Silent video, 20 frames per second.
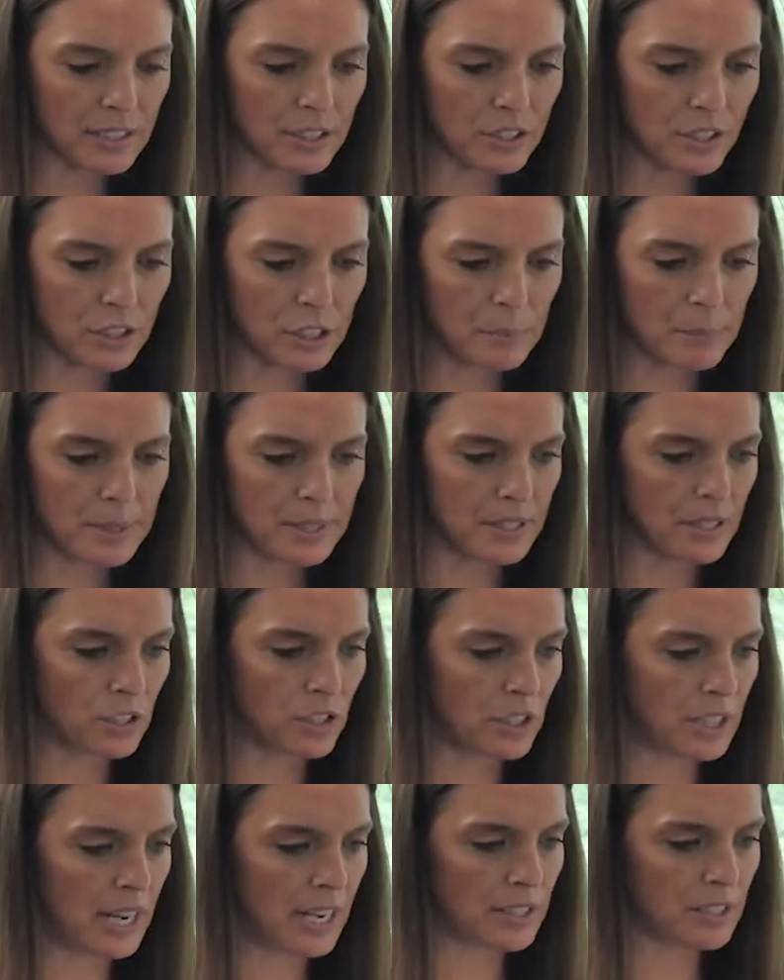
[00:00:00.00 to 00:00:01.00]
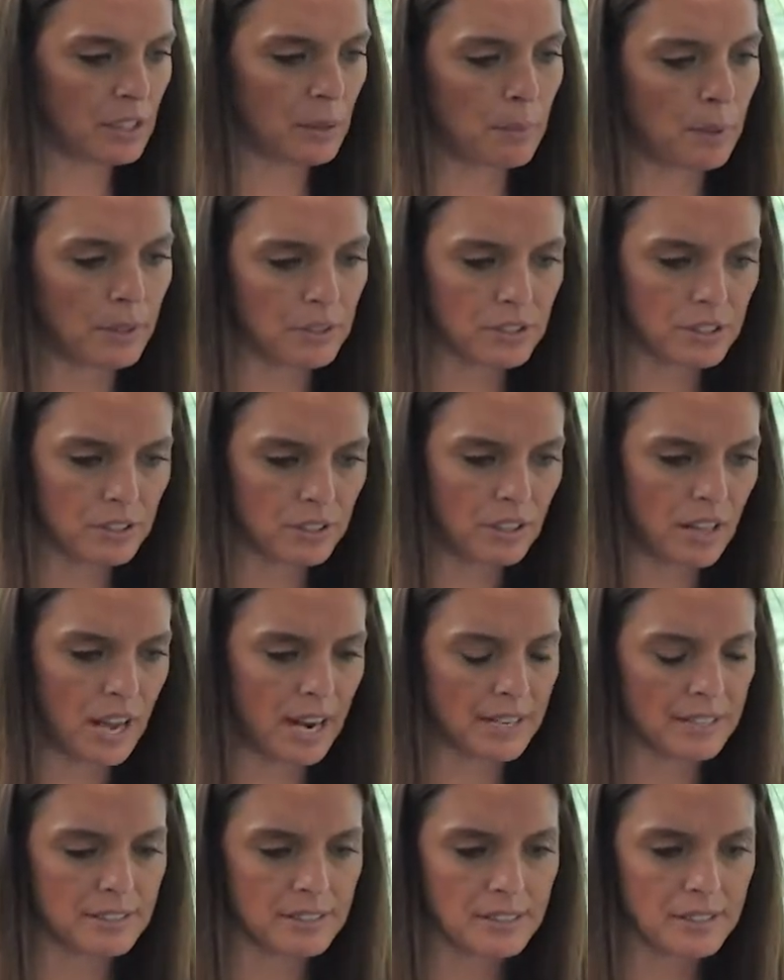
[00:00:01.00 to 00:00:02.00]
took the position as the personal
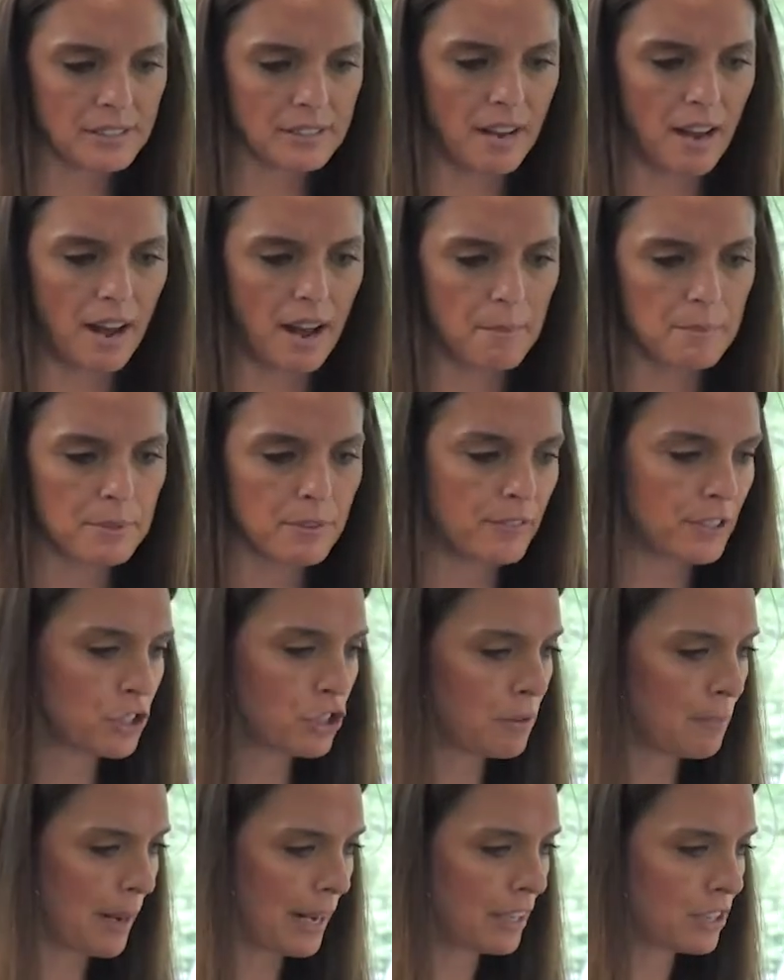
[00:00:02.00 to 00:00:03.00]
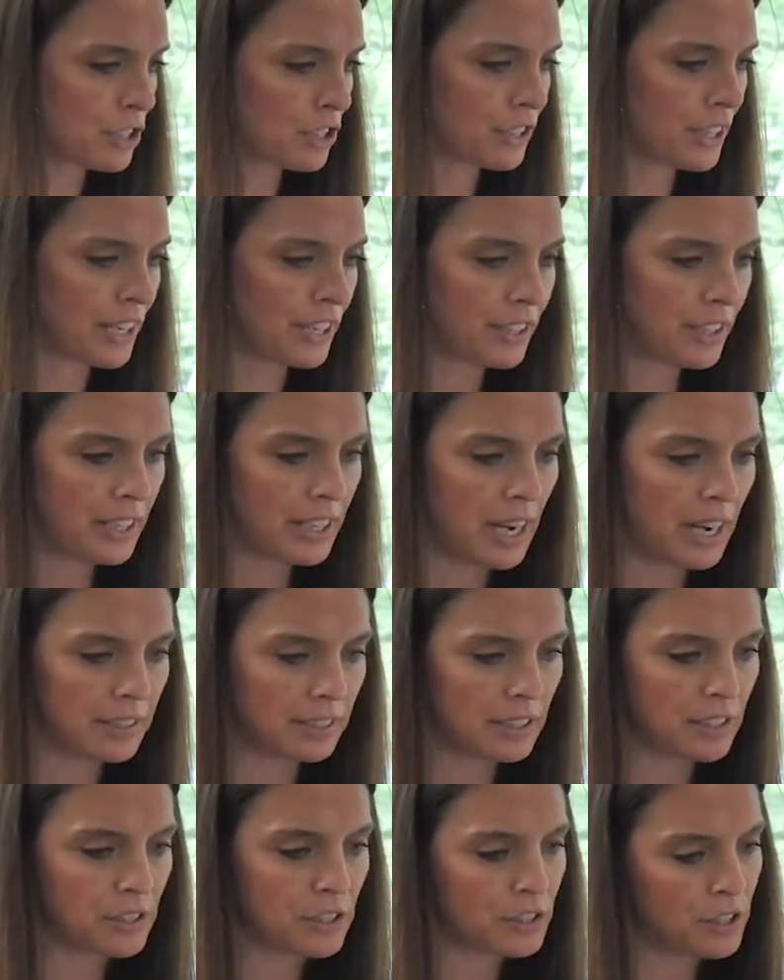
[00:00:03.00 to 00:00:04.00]
lines division manager here at
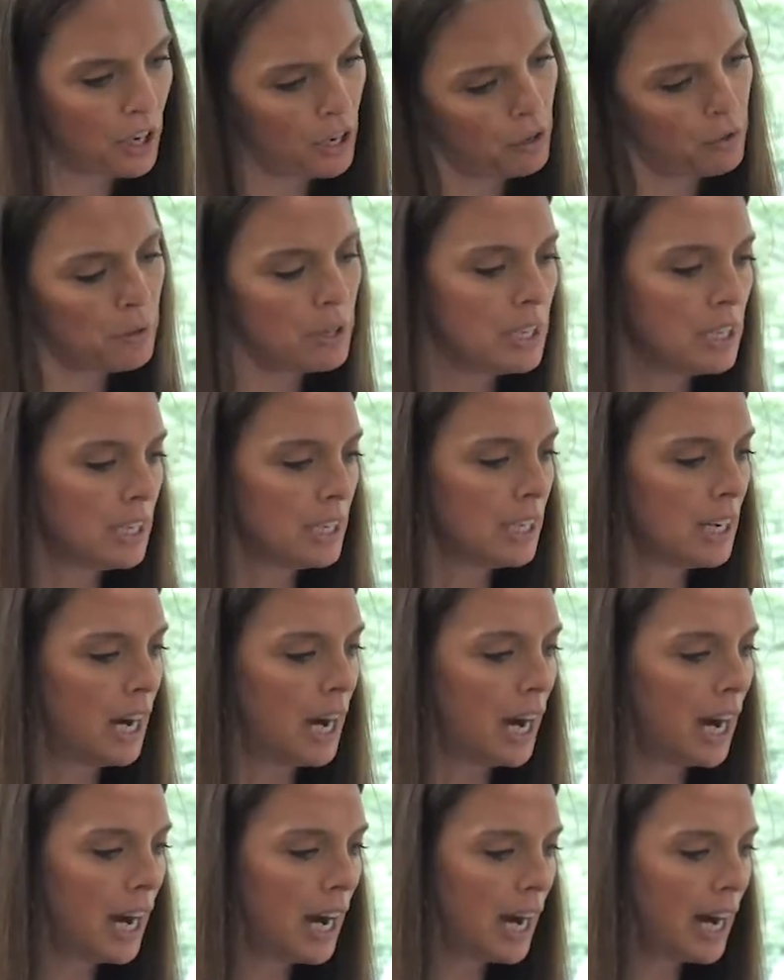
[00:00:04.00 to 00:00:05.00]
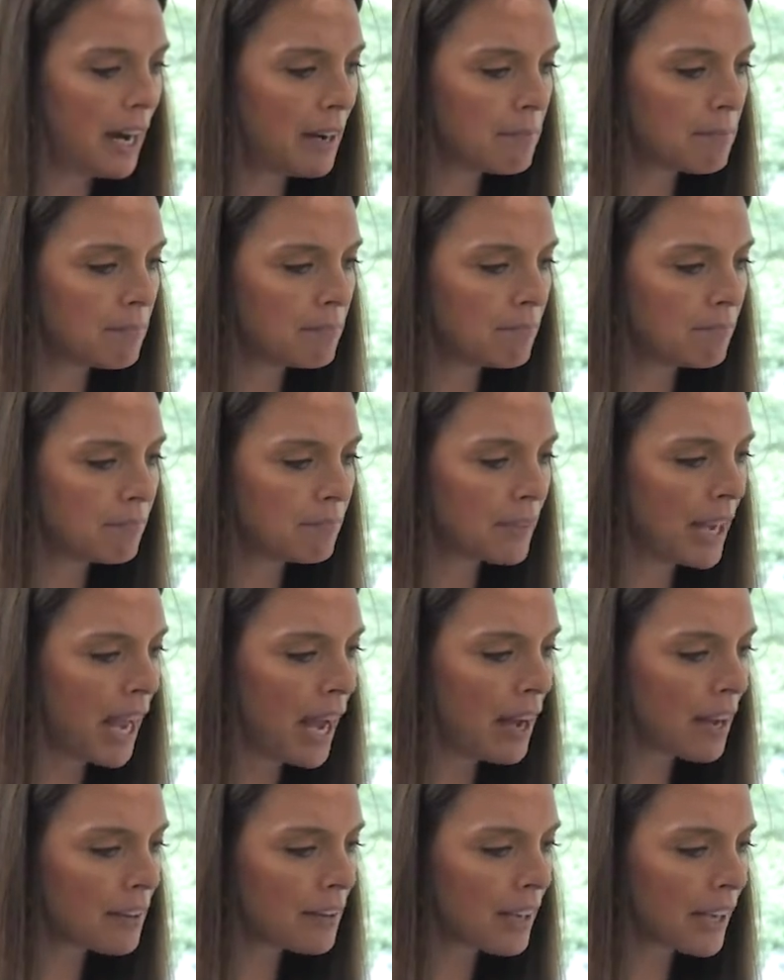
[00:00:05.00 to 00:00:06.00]
Untitled. So
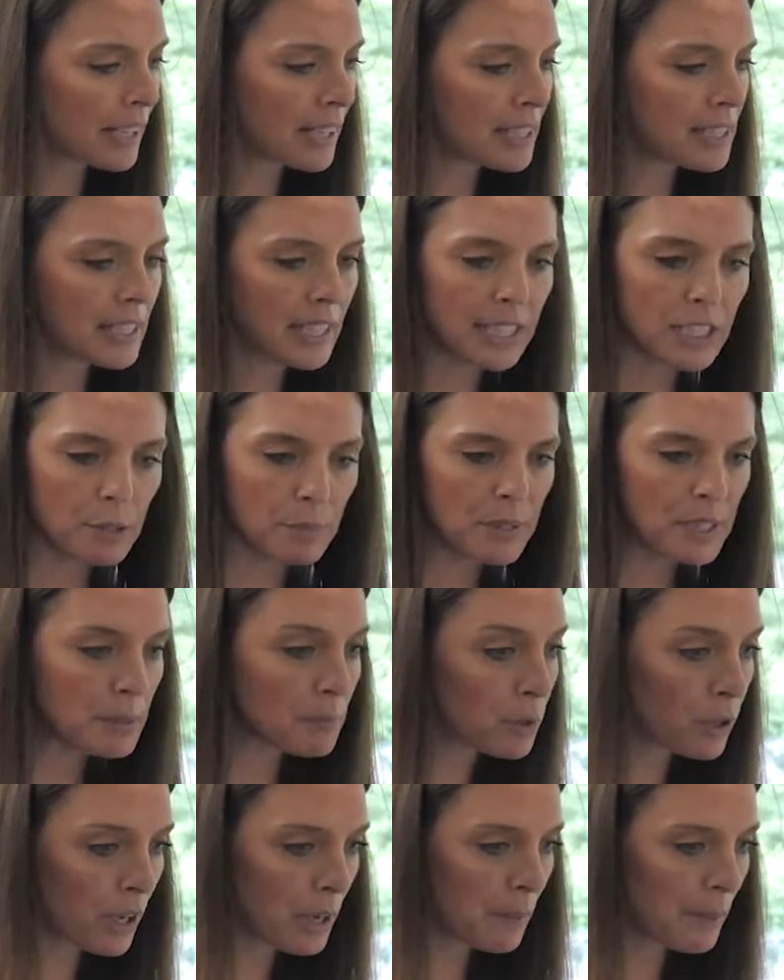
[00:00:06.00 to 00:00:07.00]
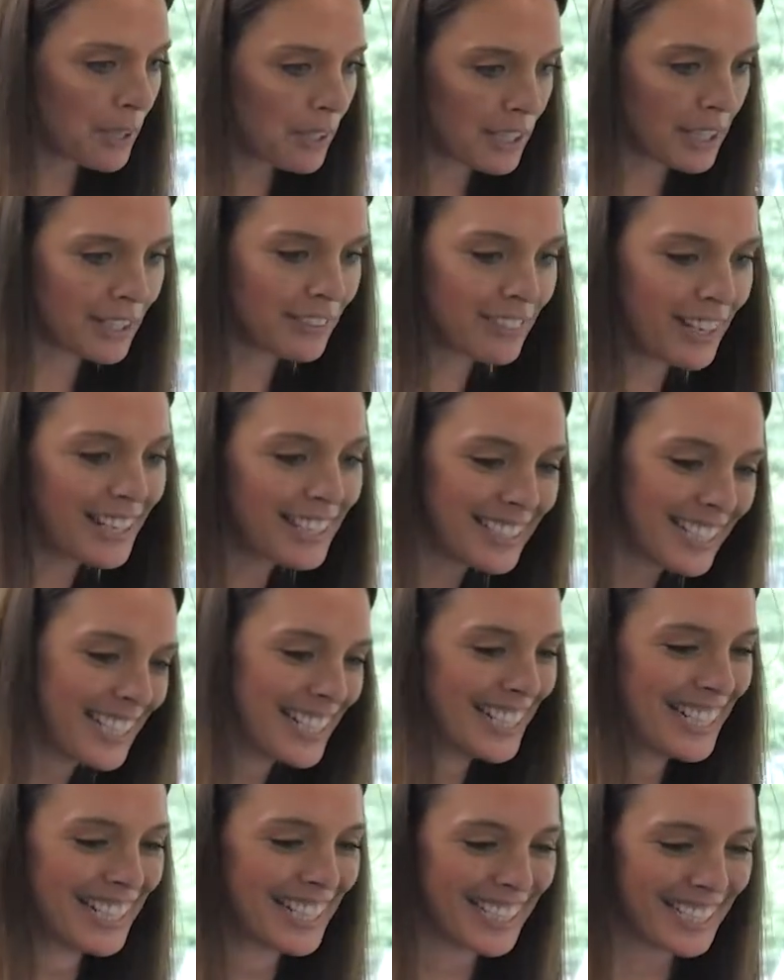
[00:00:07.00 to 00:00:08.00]
I guess that gives me some credibility, right?
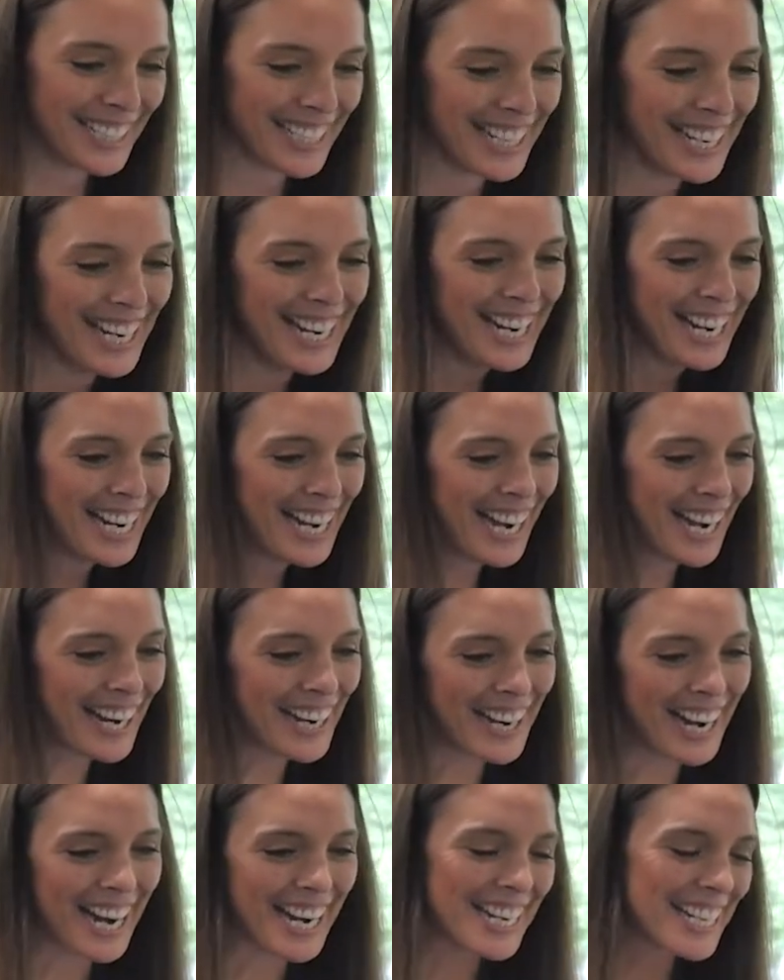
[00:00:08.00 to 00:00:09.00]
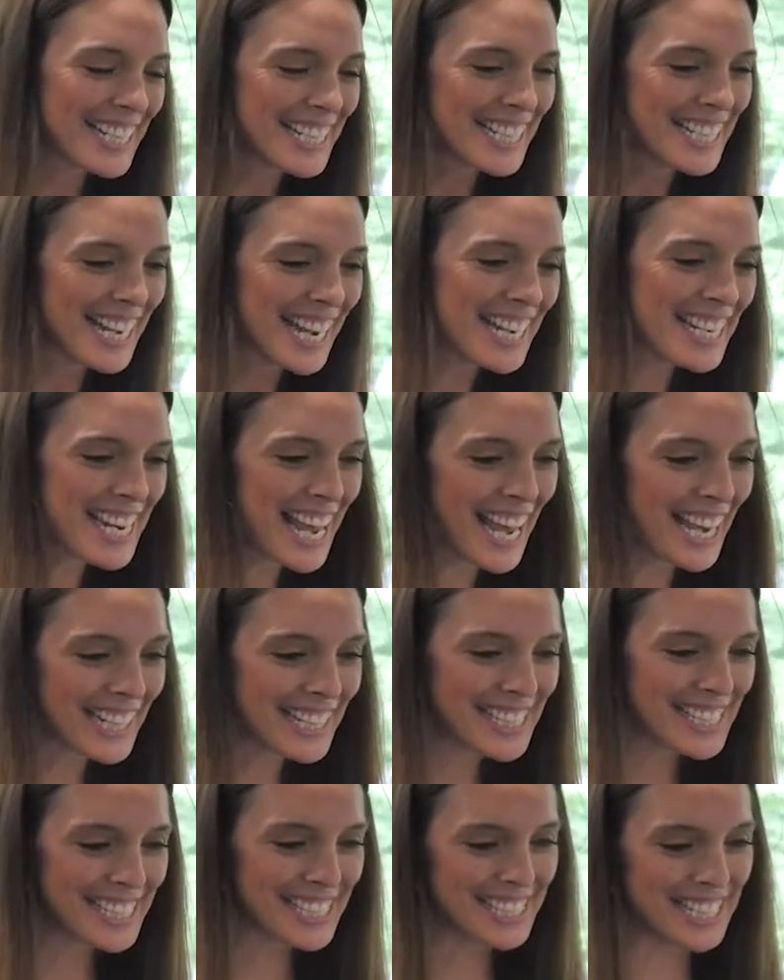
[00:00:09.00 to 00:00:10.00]
All right.
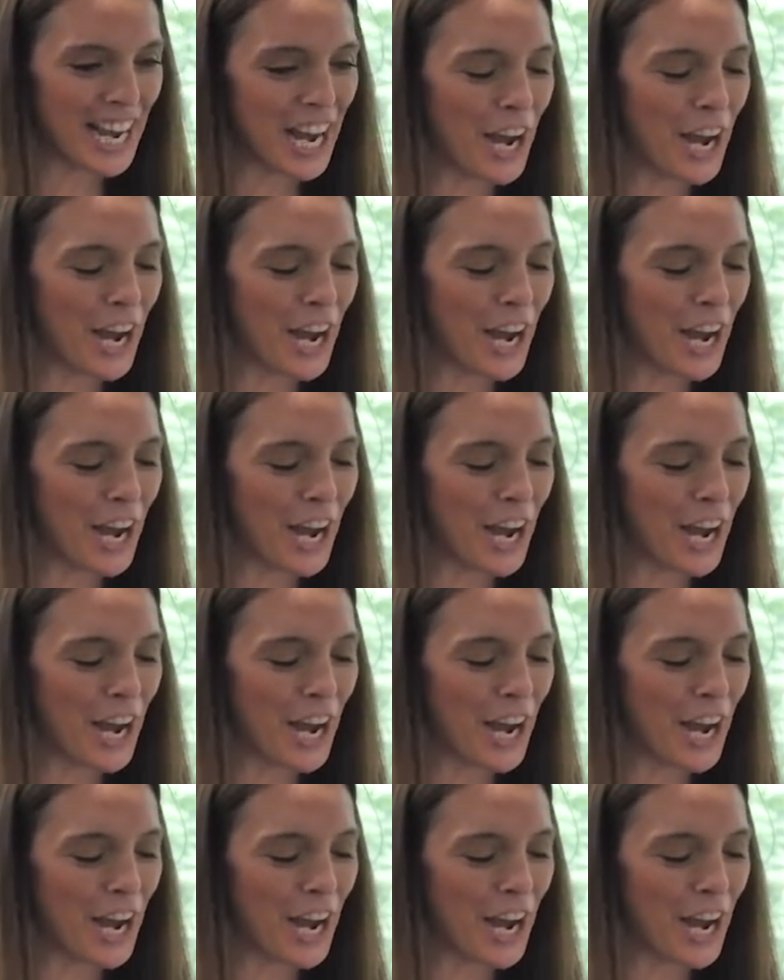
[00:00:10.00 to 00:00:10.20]
Next,